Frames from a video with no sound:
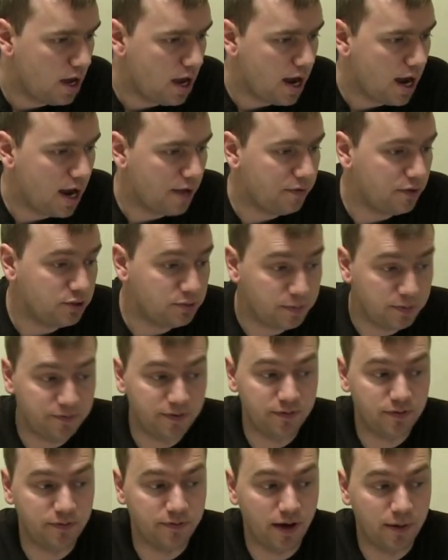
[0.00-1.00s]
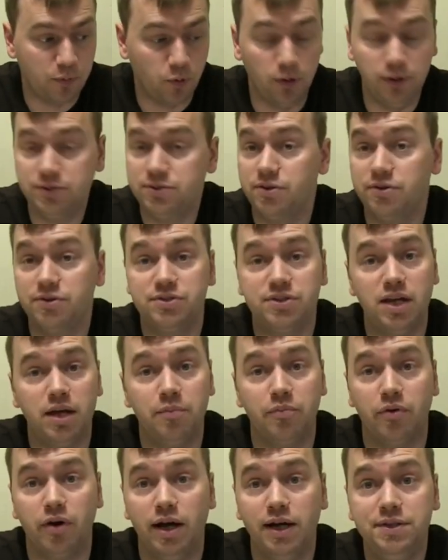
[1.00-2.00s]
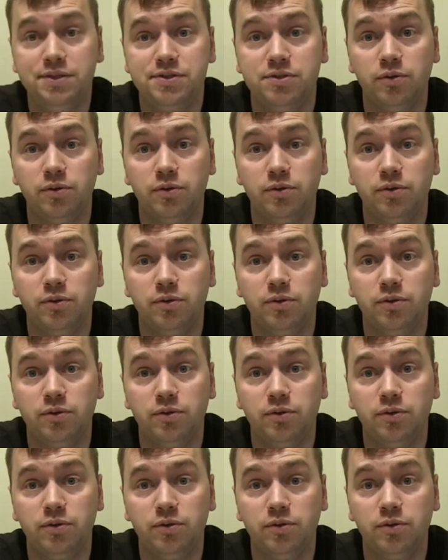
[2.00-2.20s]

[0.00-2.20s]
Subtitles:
They used to be 55 points, so they're the same price,